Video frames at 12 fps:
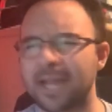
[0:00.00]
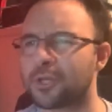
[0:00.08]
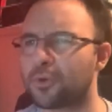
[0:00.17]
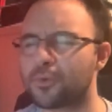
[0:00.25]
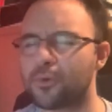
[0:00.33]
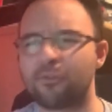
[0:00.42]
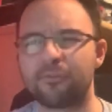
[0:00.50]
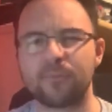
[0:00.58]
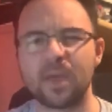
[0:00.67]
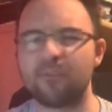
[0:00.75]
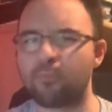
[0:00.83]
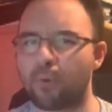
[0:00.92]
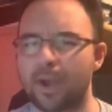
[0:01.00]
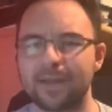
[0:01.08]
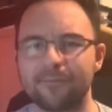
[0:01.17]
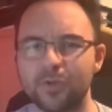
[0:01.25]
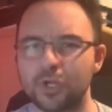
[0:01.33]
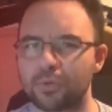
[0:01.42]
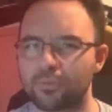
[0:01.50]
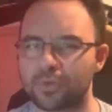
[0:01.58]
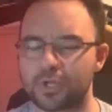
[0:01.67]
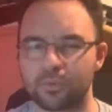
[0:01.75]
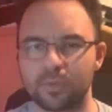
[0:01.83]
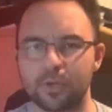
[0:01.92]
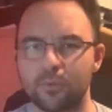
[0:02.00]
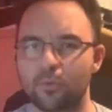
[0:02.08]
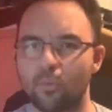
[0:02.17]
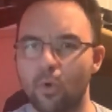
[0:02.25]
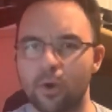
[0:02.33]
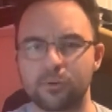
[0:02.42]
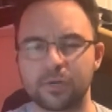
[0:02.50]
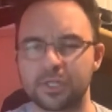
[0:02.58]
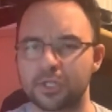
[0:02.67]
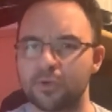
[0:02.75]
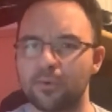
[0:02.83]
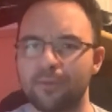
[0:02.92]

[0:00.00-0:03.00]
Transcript: I don't know if Branded Fusion for sure really go to 1 or to 2.